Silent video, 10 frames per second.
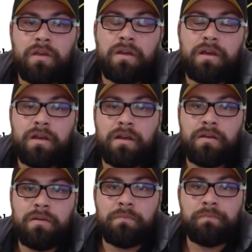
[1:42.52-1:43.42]

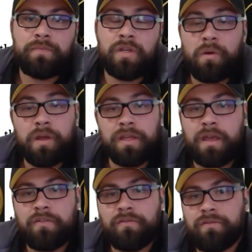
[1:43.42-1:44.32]
I
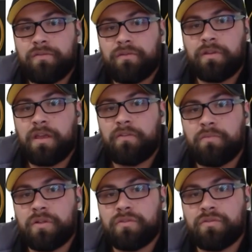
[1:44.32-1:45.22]
gave
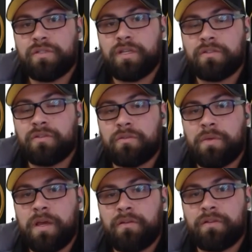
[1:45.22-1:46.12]
my 2 cents on the
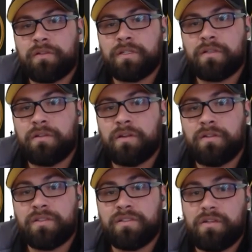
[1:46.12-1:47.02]
matter and said,
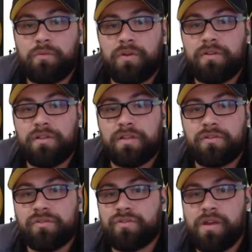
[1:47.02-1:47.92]
you just need to work less.
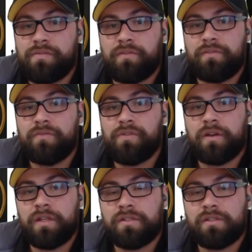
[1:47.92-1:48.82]
You're on track for everything
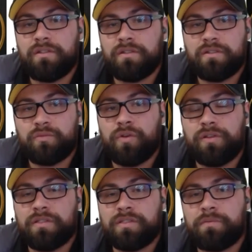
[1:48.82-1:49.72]
financially. You can just
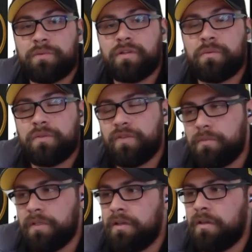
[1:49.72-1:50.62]
work less and spend time with your
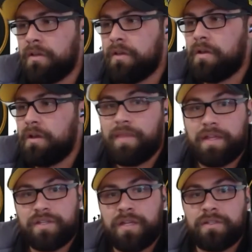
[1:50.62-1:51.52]
family. And
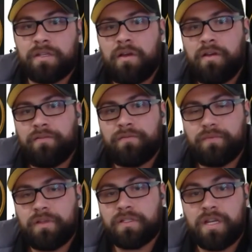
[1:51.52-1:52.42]
that changed their life
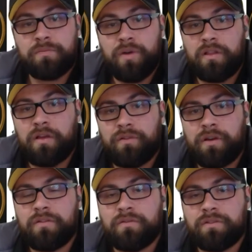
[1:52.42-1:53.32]
and changed my life,
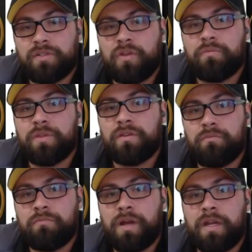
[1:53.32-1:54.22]
right? It showed me
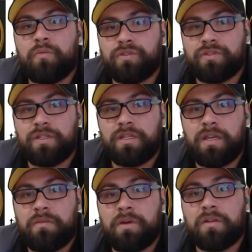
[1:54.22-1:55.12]
that money wasn't the
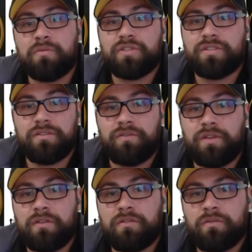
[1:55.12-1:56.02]
key. Money was just the
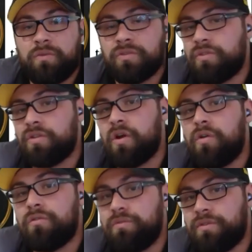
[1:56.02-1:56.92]
vehicle. It wasn't the
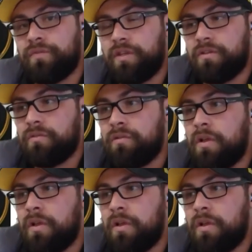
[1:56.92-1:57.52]
goal. It was the vehicle.